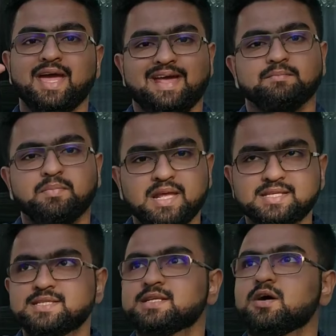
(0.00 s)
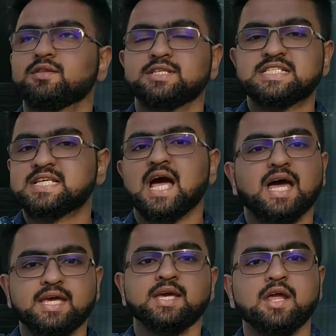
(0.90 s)
and place it on the
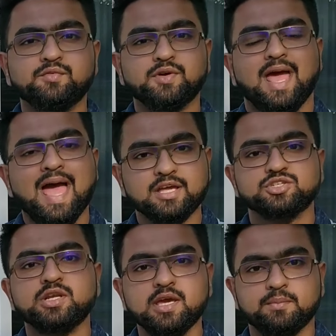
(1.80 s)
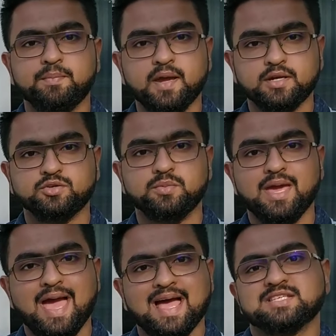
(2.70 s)
sky, it would actually appear to
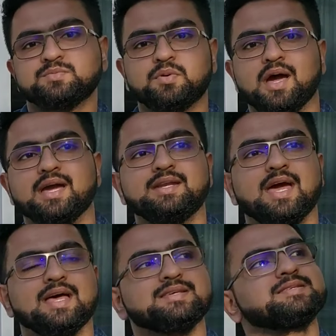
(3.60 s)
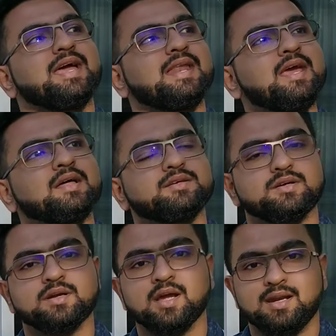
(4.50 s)
be as bright as any
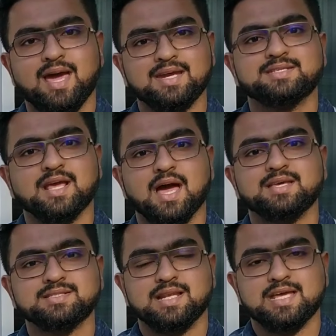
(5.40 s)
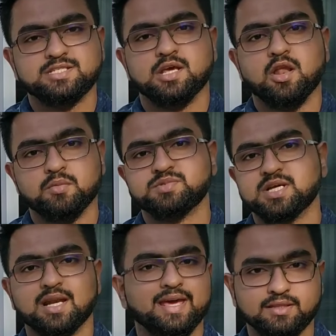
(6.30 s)
other night sky celestial
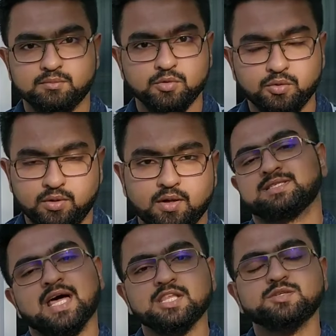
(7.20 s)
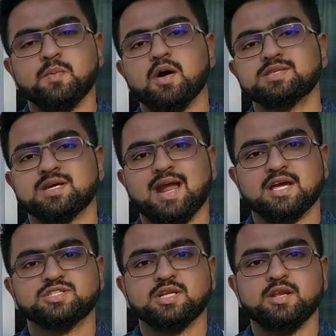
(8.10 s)
object like the moon. The sunspots are
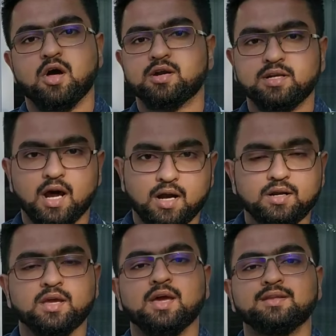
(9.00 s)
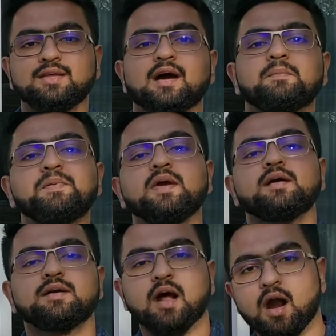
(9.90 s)
actually not dark. They appear
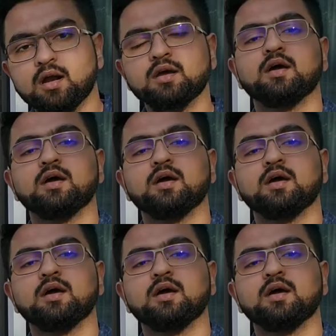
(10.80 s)
dark